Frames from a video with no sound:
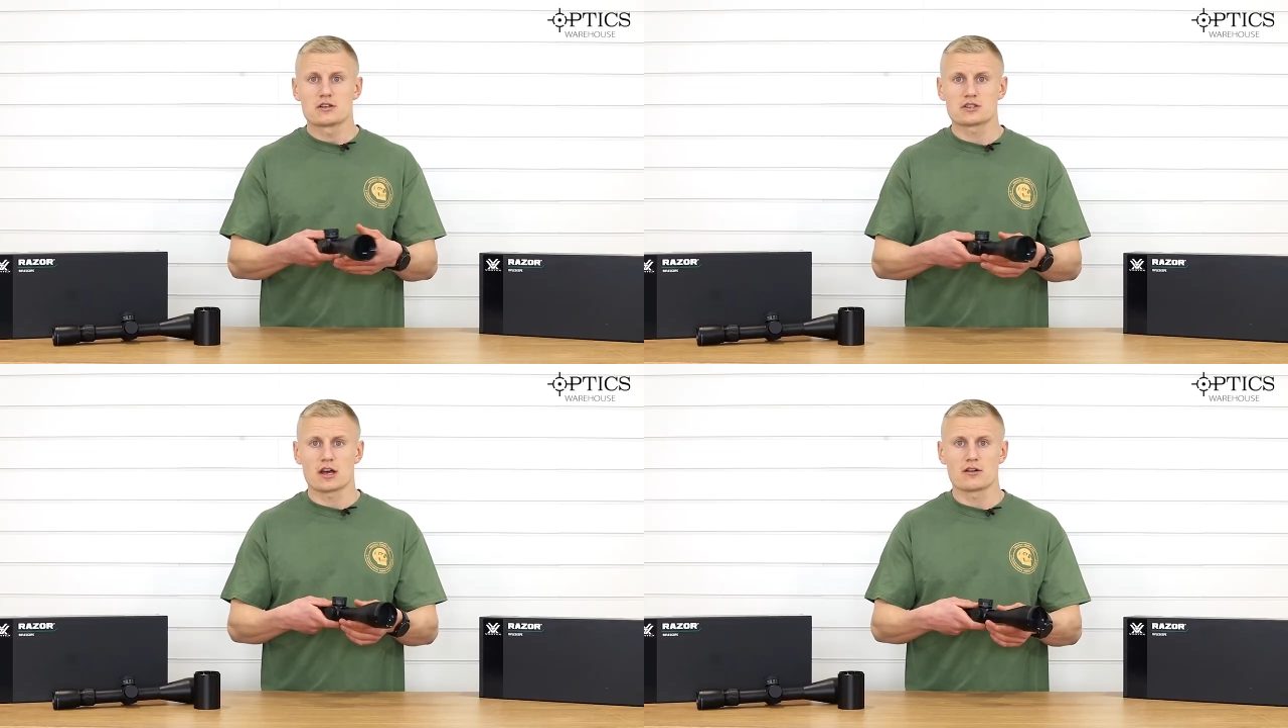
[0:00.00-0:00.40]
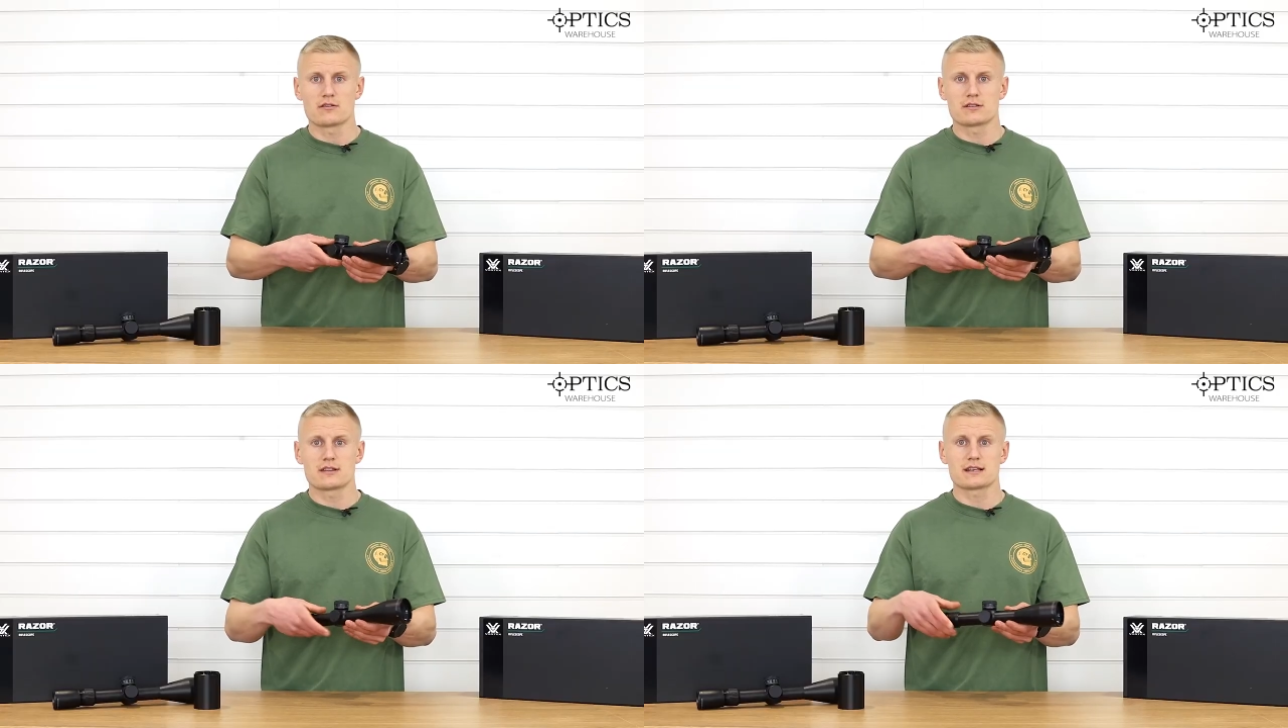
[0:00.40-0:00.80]
So
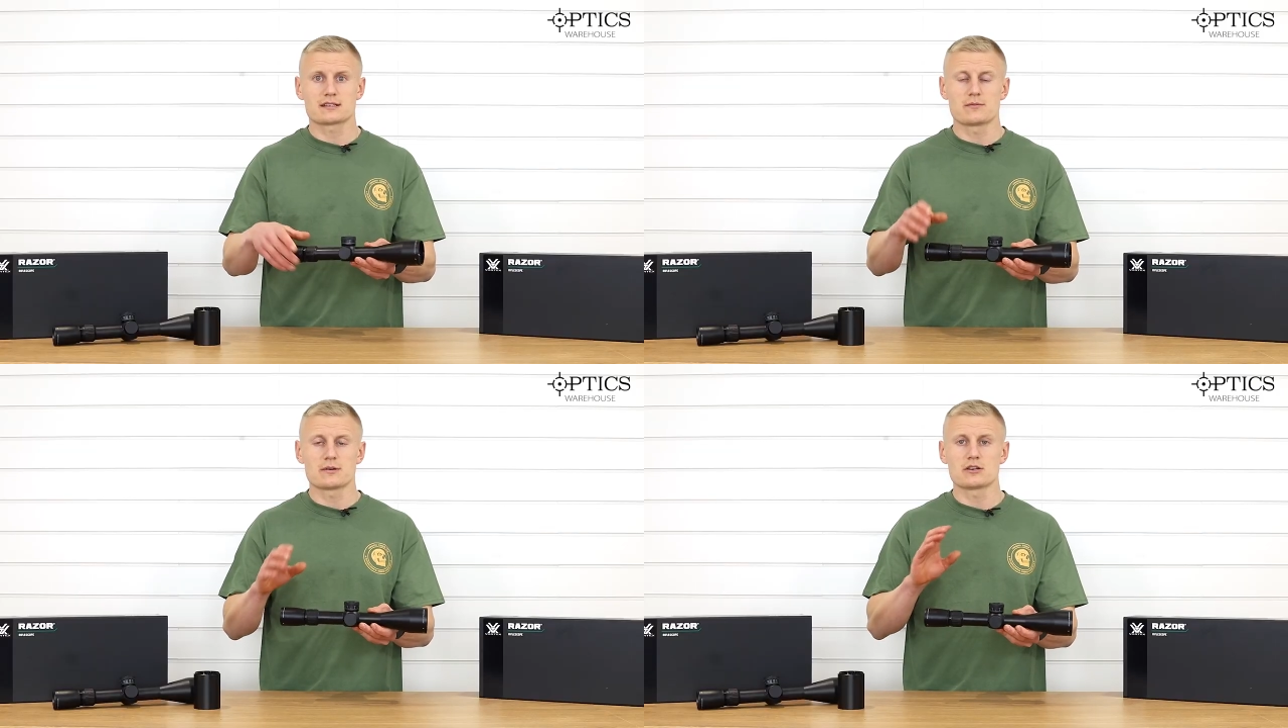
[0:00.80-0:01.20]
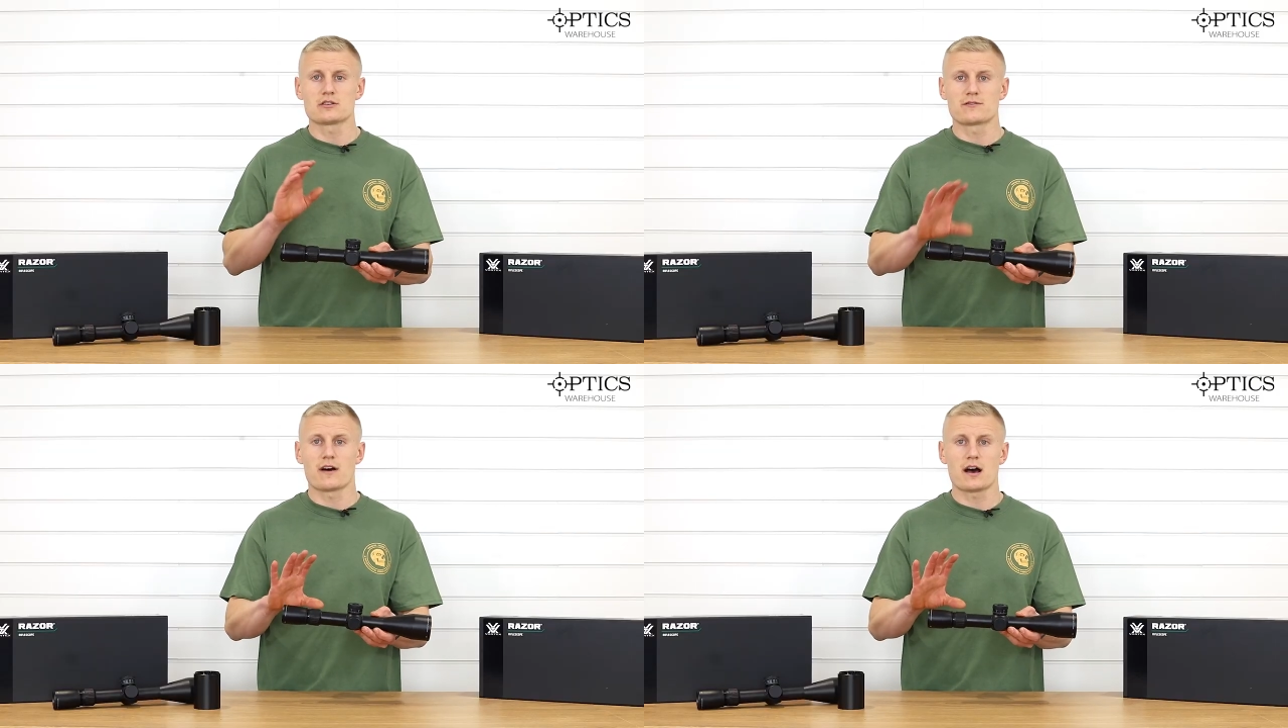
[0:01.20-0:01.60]
this can be
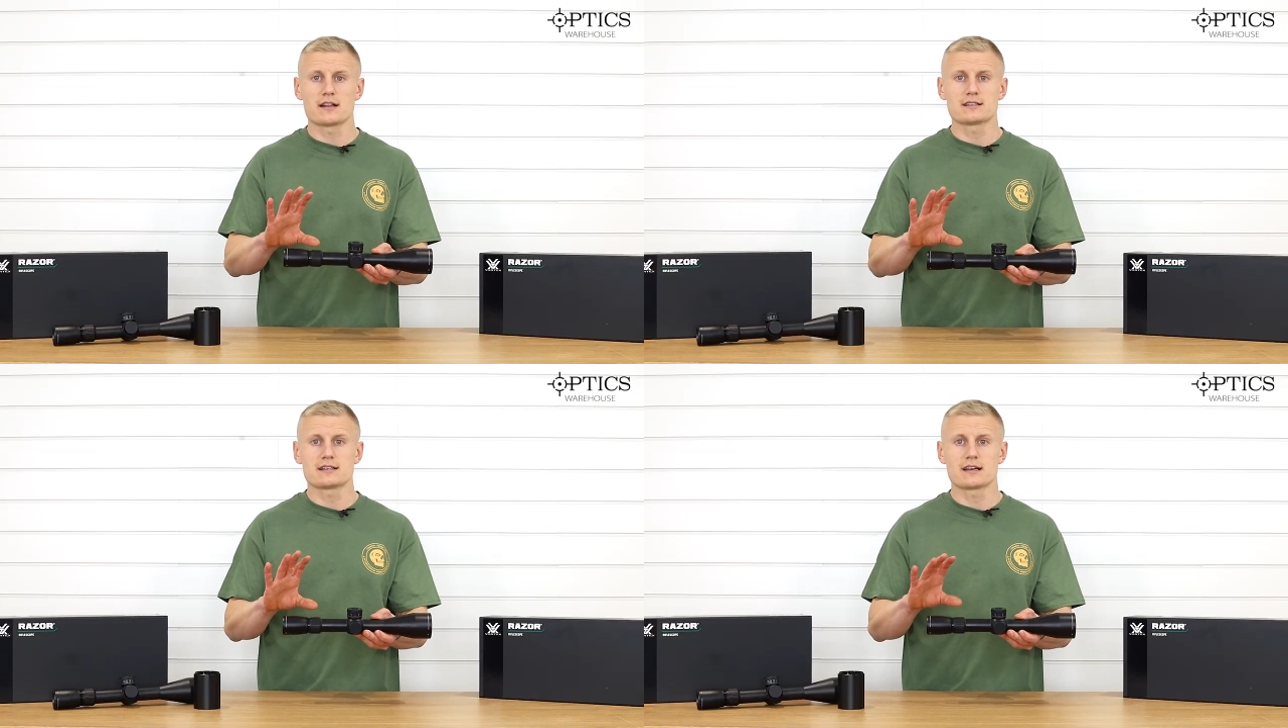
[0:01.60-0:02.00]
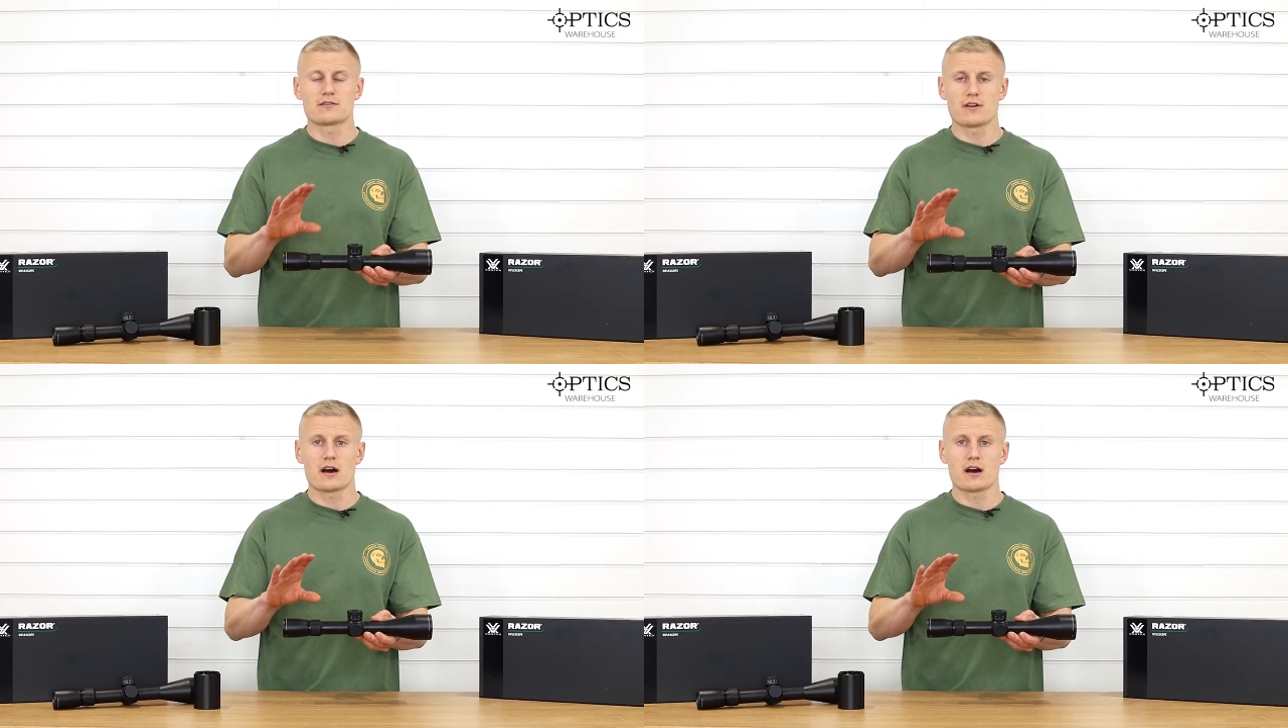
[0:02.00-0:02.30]
used for hunting,